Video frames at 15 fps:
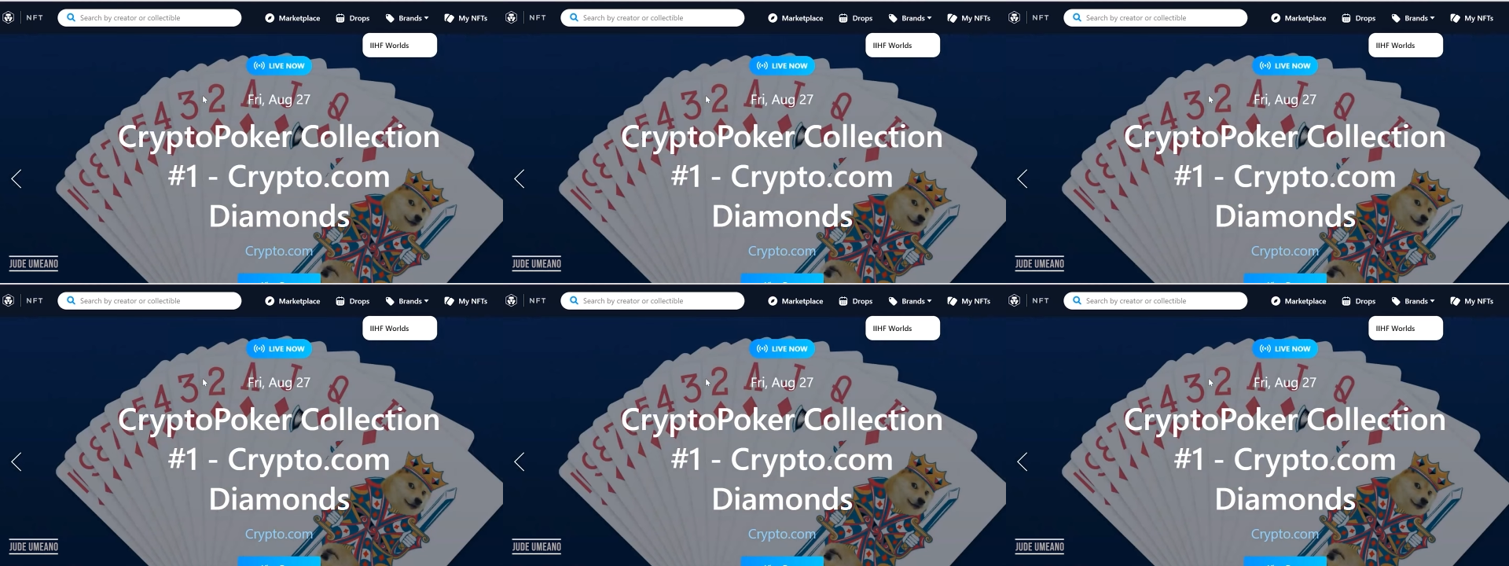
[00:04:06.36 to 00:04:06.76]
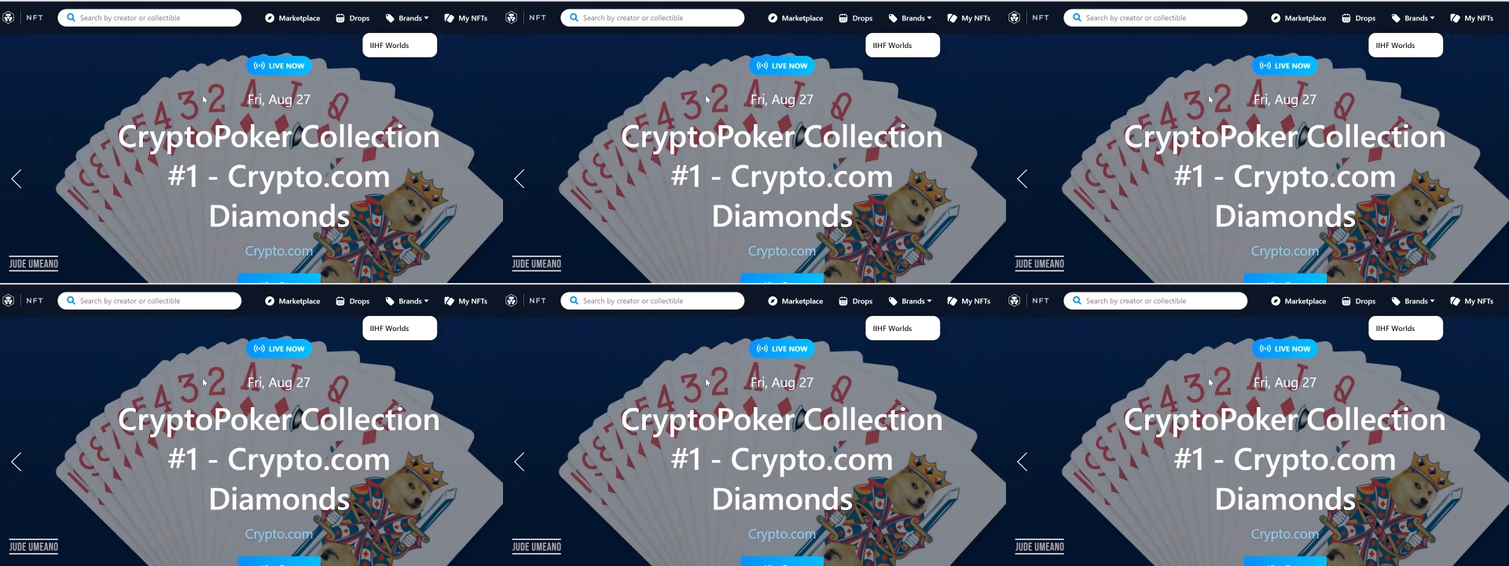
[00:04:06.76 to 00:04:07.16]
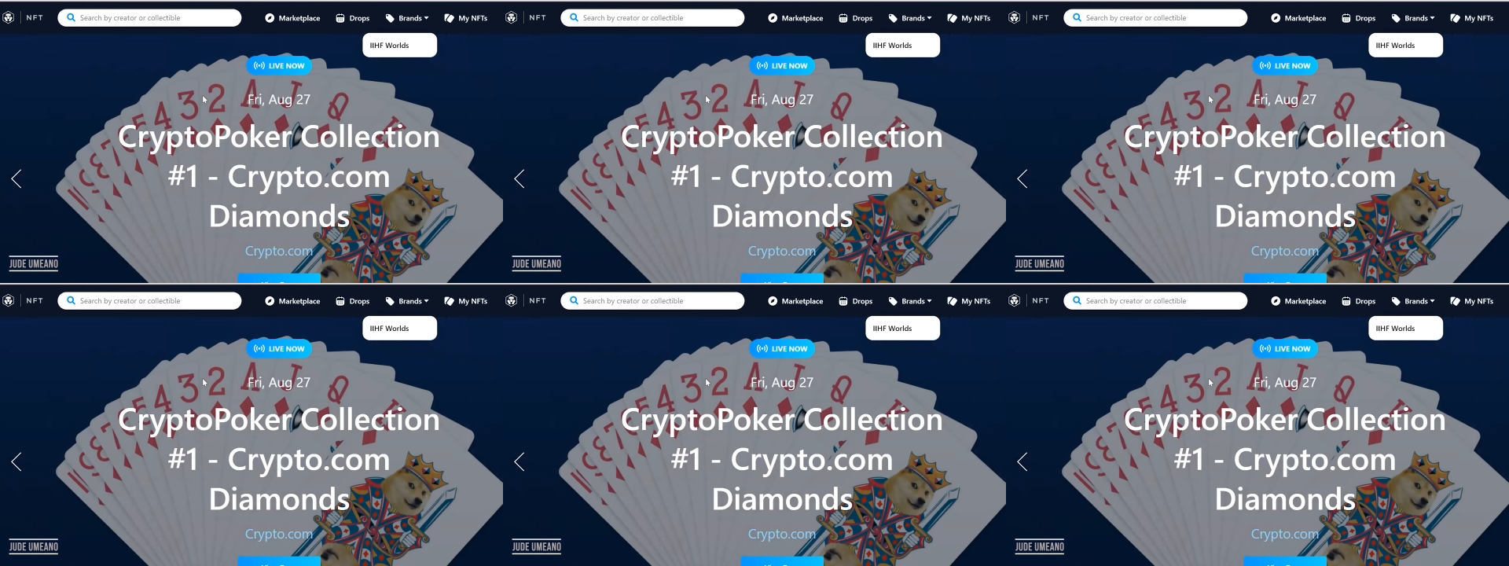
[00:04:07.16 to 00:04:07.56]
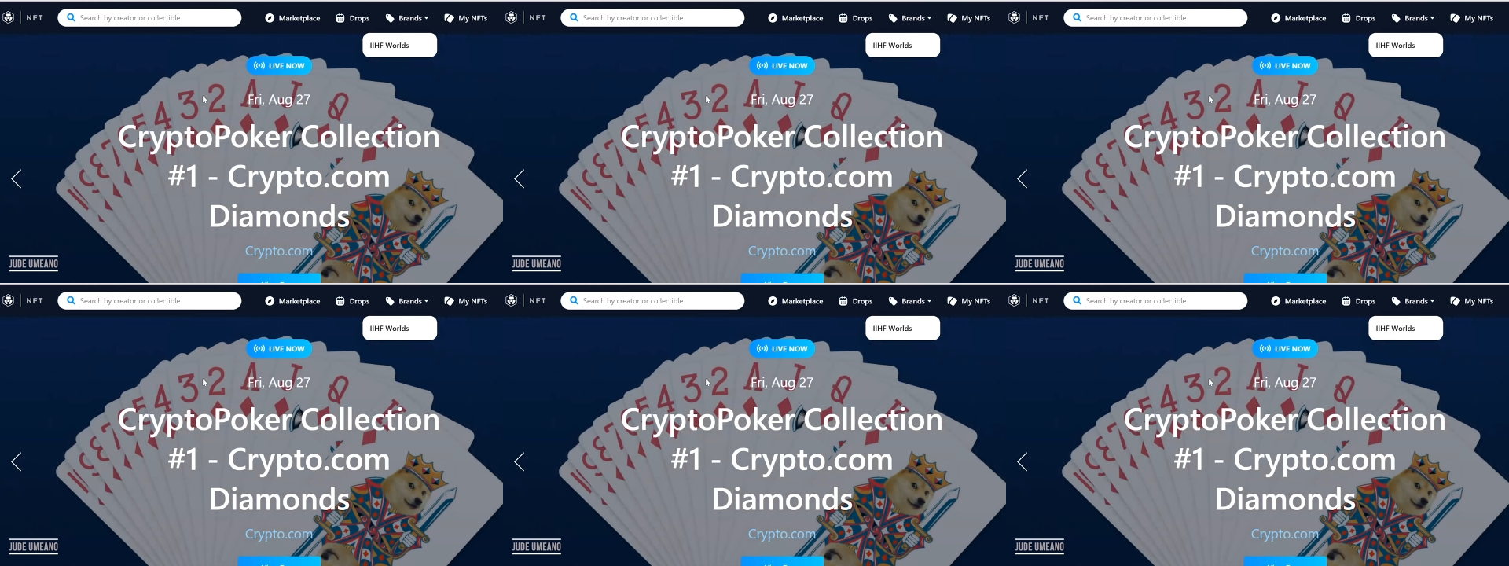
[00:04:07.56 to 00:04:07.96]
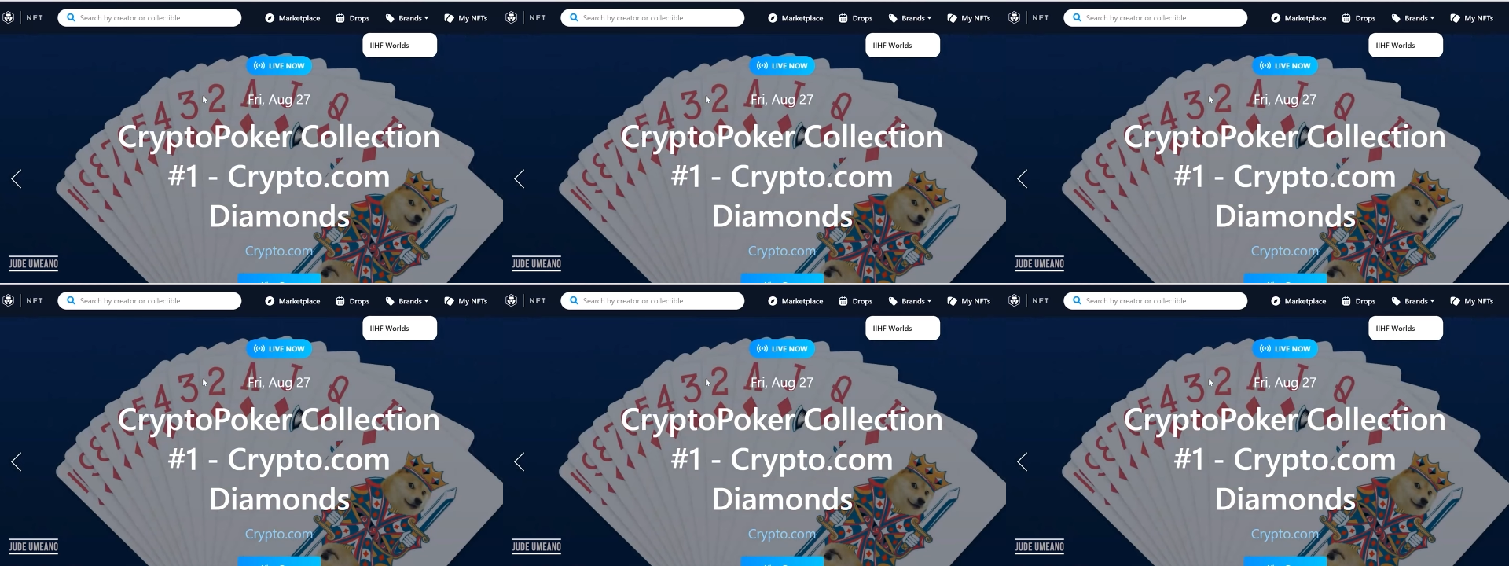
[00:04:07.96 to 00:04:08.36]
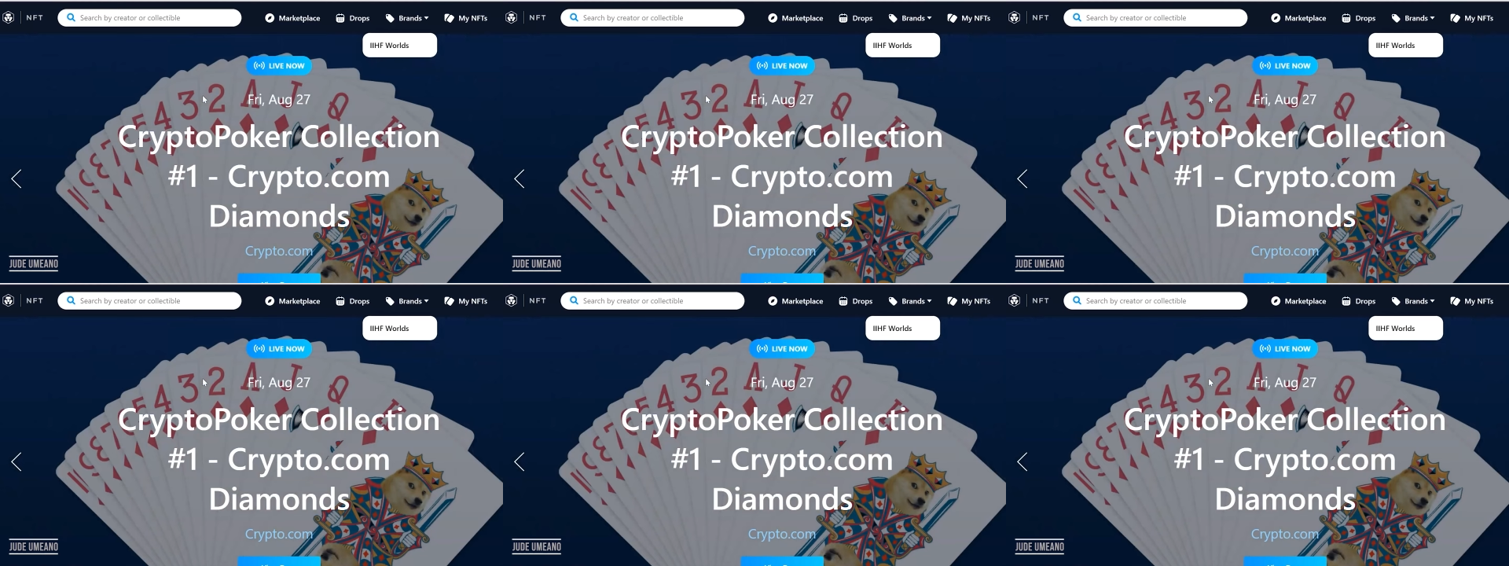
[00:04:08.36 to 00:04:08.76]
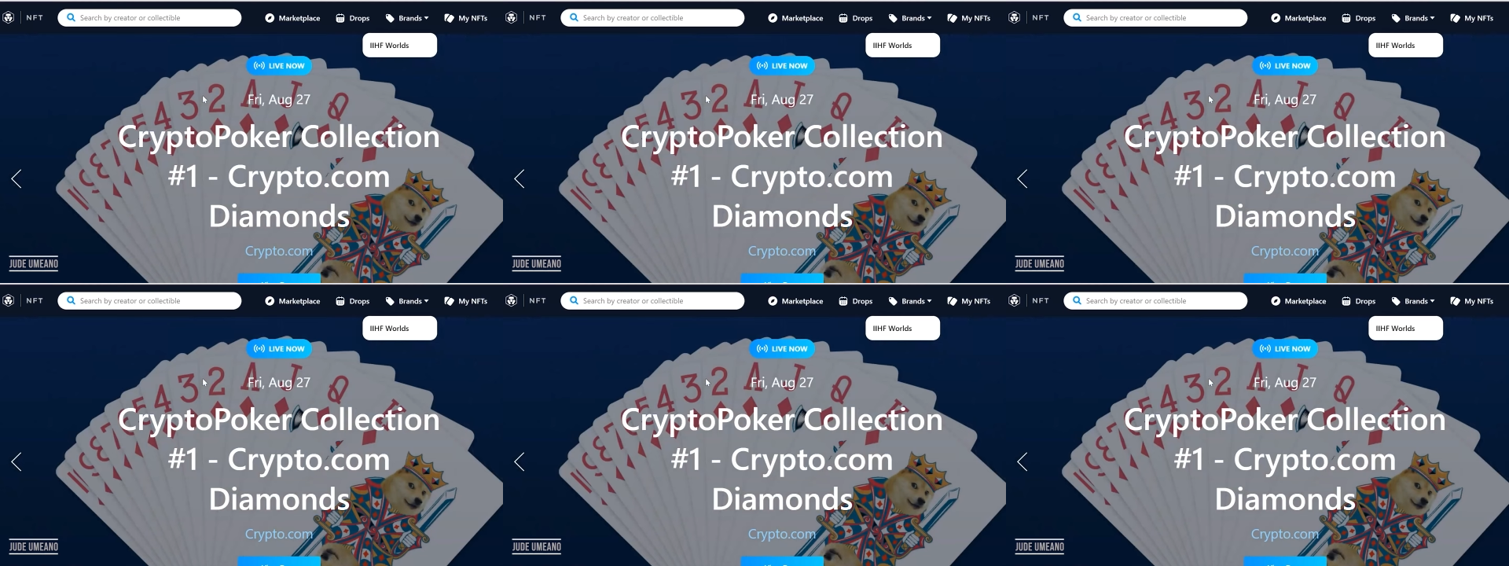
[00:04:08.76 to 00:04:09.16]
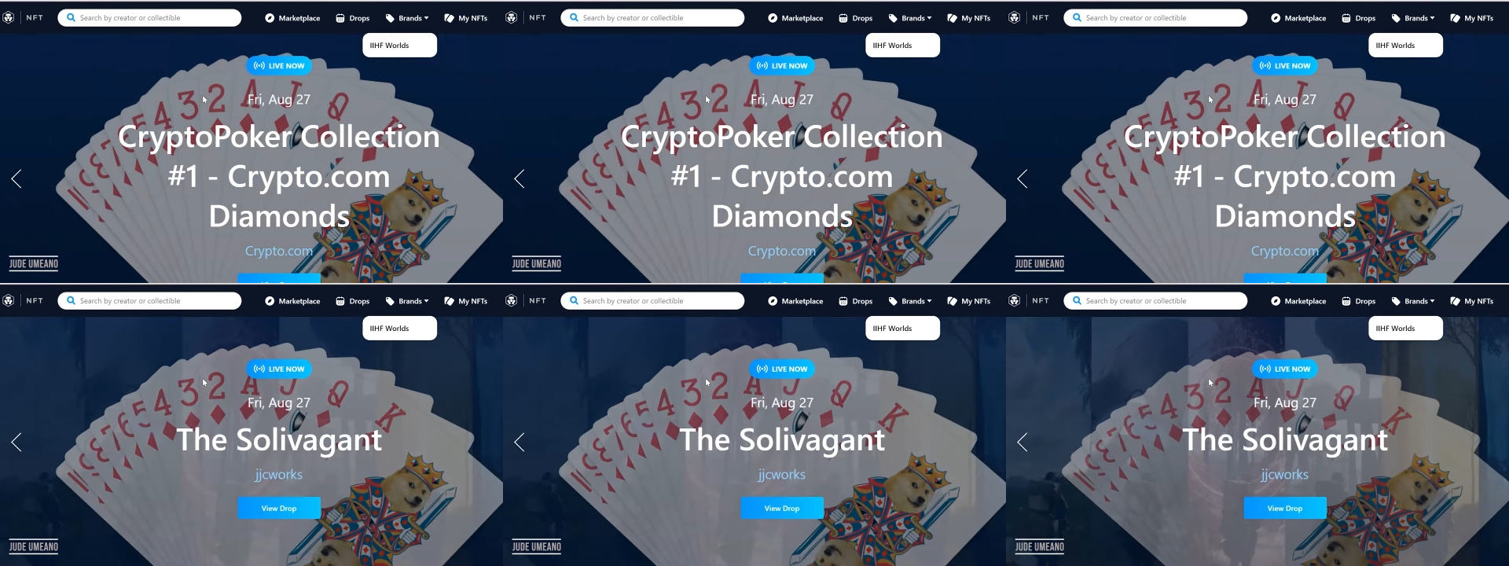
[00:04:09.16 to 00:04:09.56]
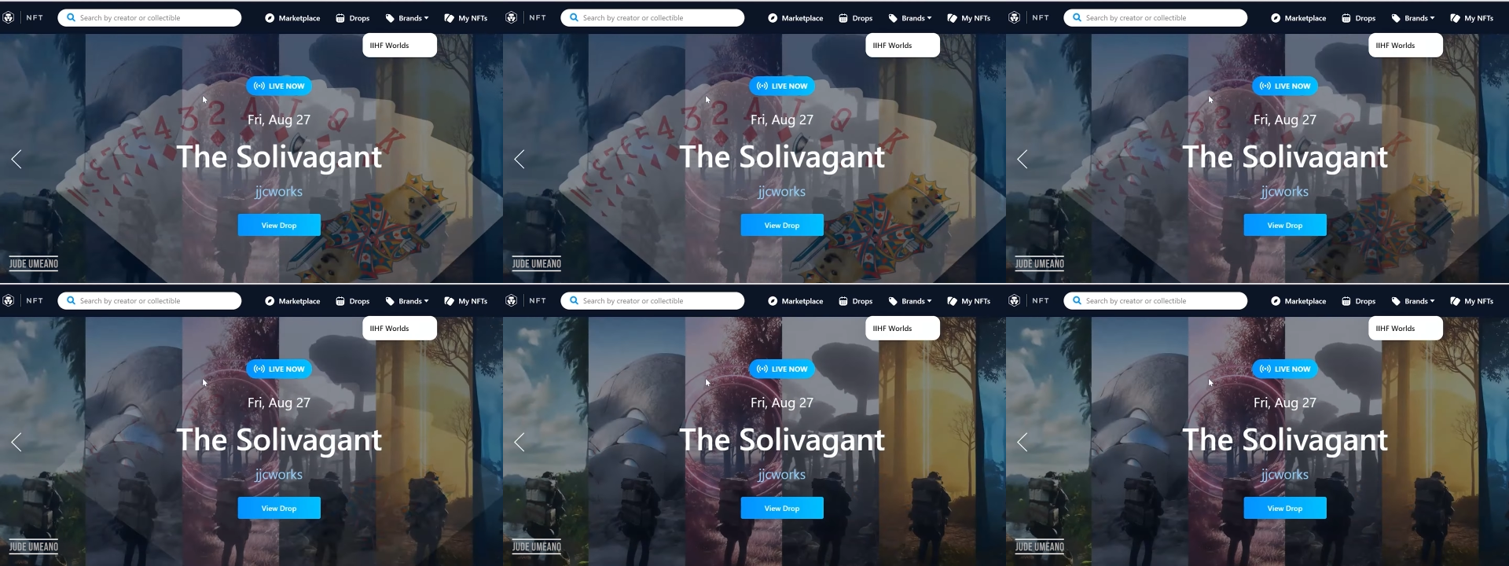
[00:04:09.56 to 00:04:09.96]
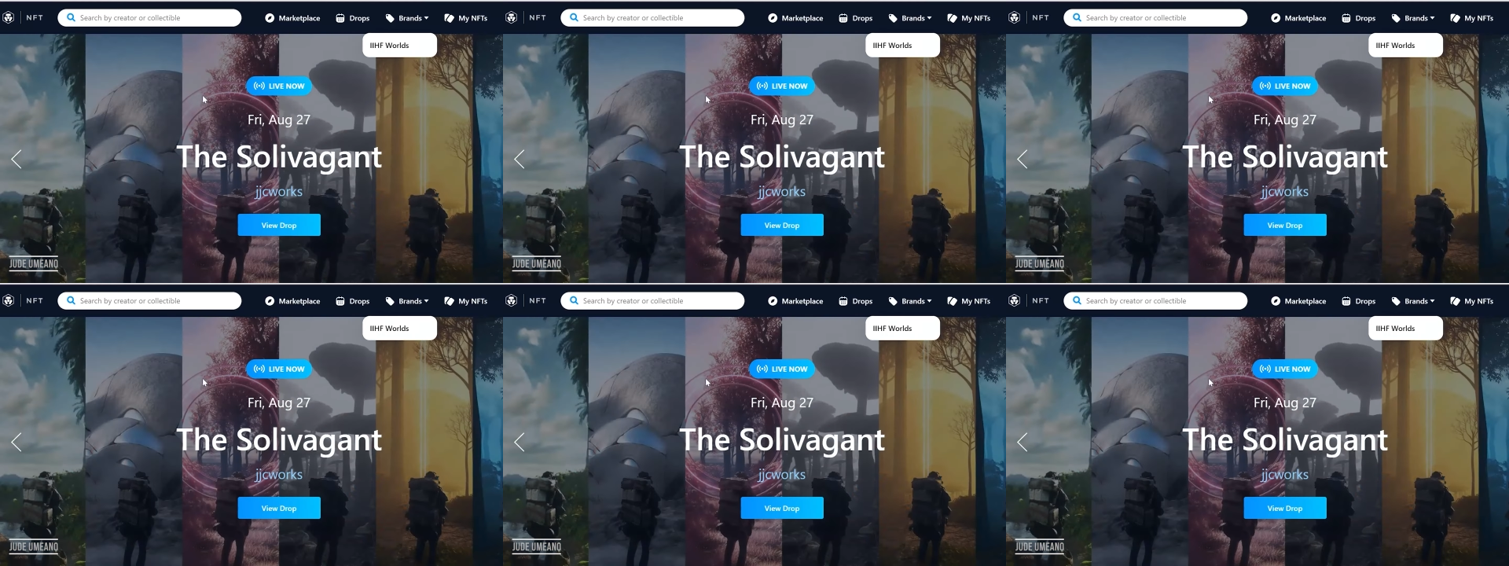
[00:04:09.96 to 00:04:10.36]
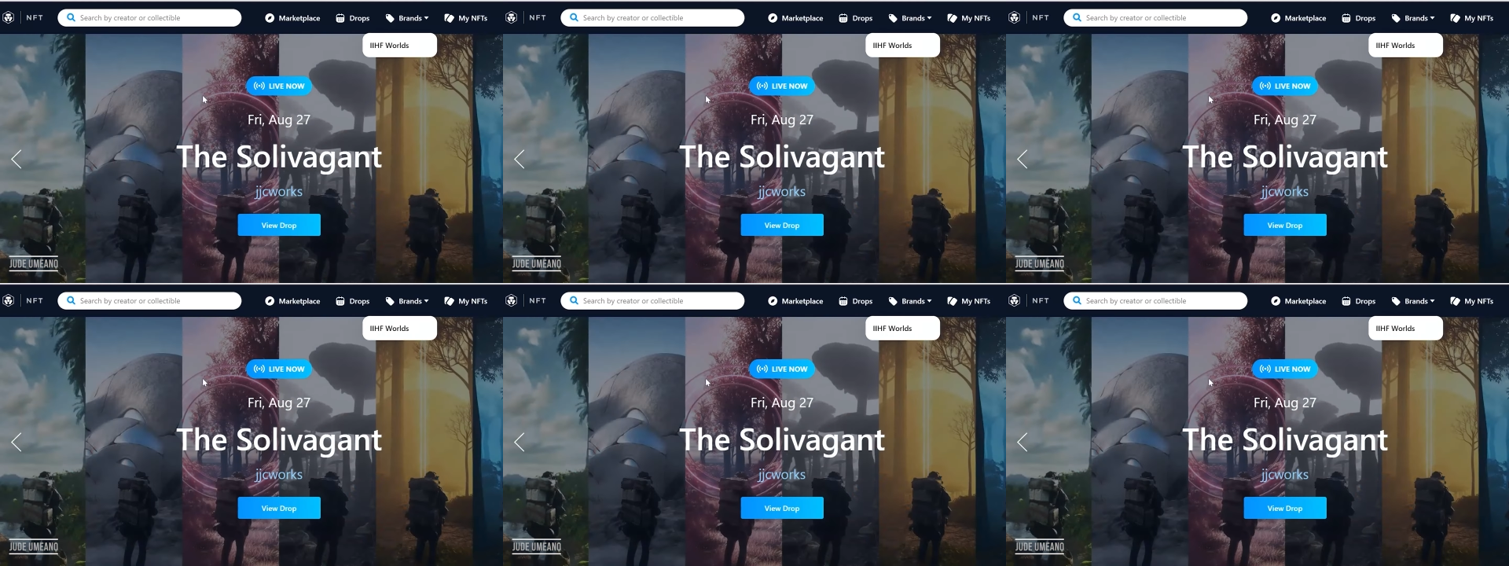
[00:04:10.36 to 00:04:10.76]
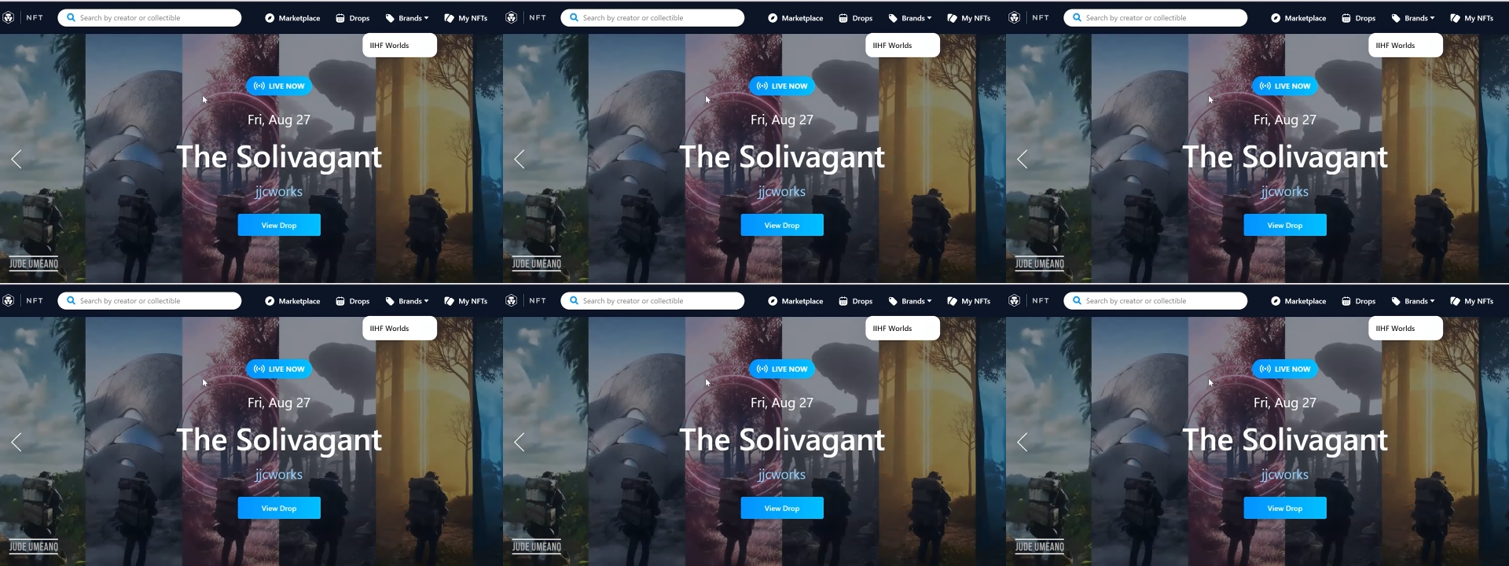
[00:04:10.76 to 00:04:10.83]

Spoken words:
[unreadable: no face in view]